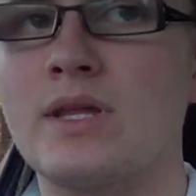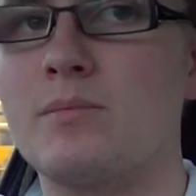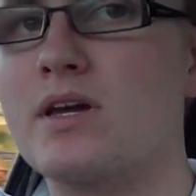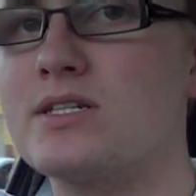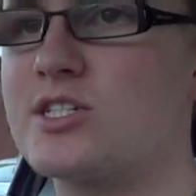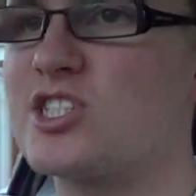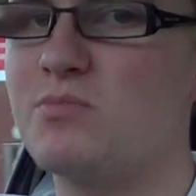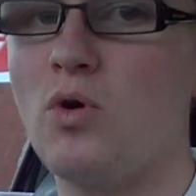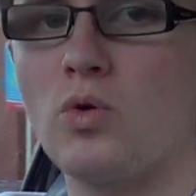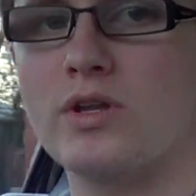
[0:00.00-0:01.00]
Because it's
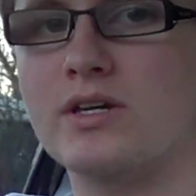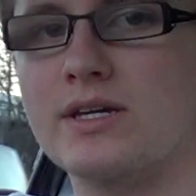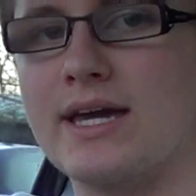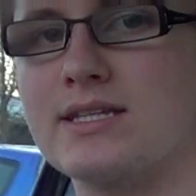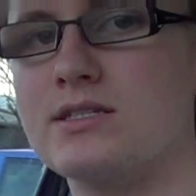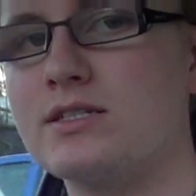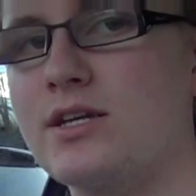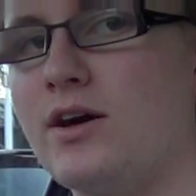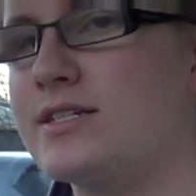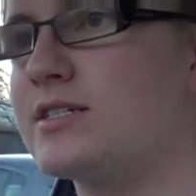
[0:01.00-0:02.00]
small, you can get into the
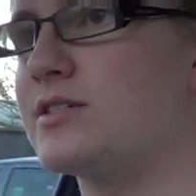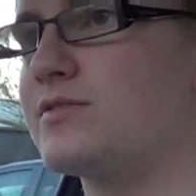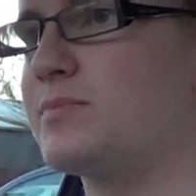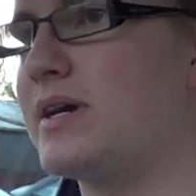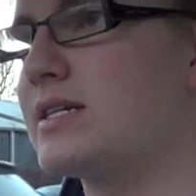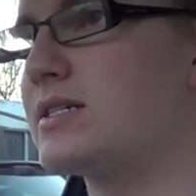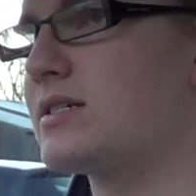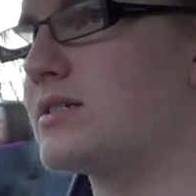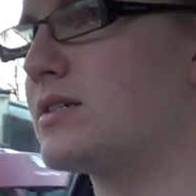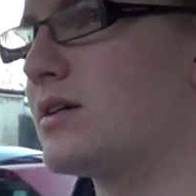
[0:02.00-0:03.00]
tightest of
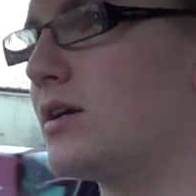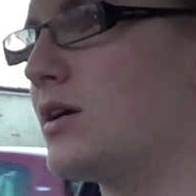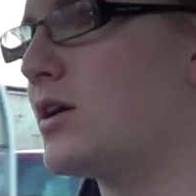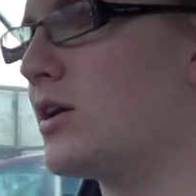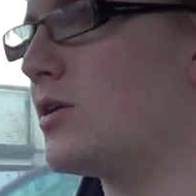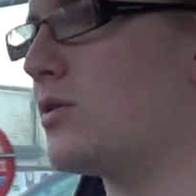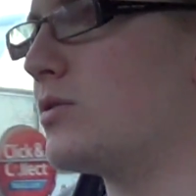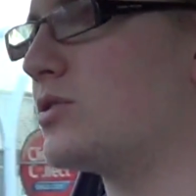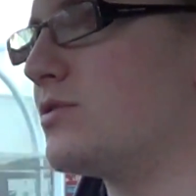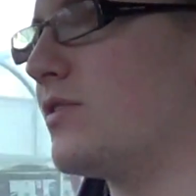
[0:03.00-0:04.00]
spaces,
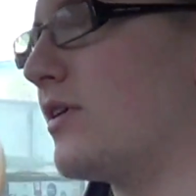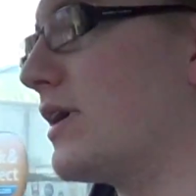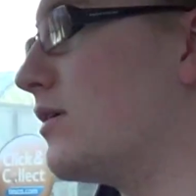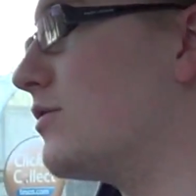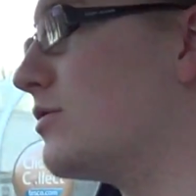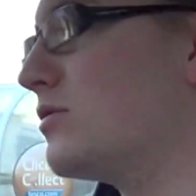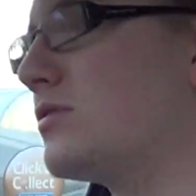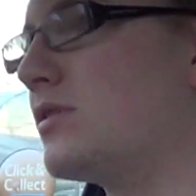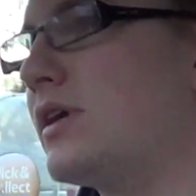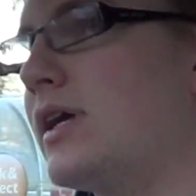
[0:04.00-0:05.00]
which is very helpful.
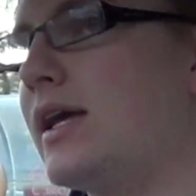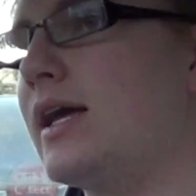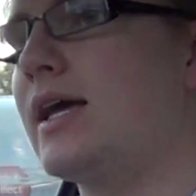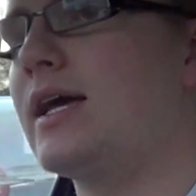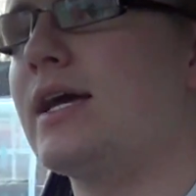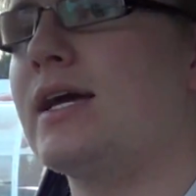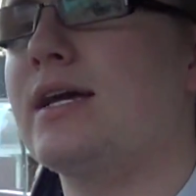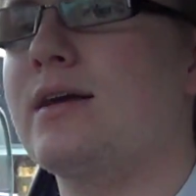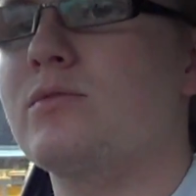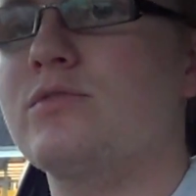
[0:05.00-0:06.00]

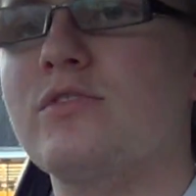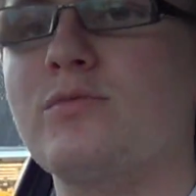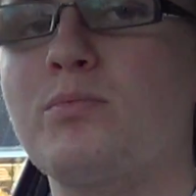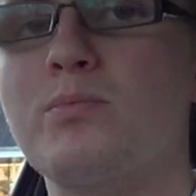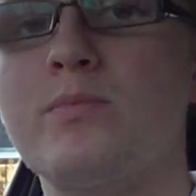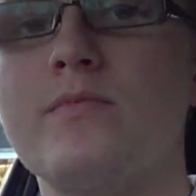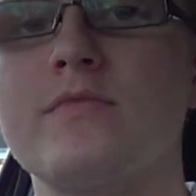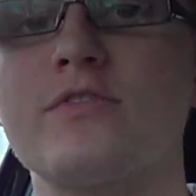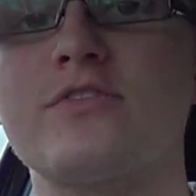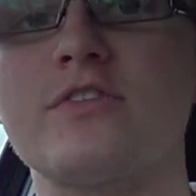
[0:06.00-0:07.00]
And we'll just
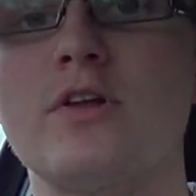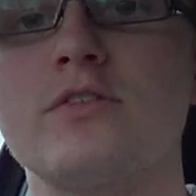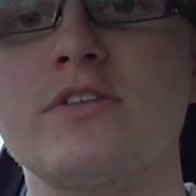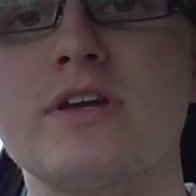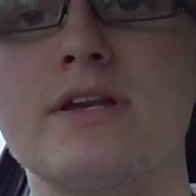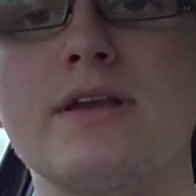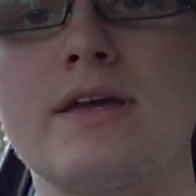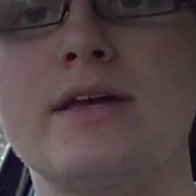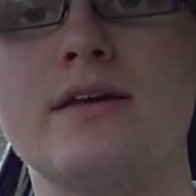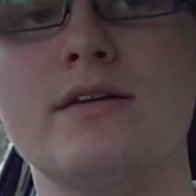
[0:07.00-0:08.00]
slot it in
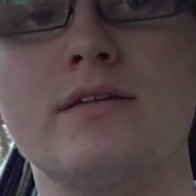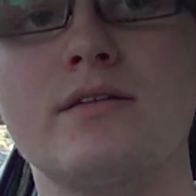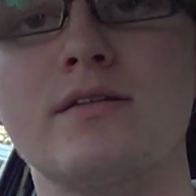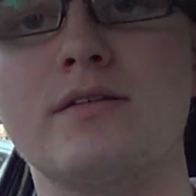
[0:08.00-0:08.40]
here.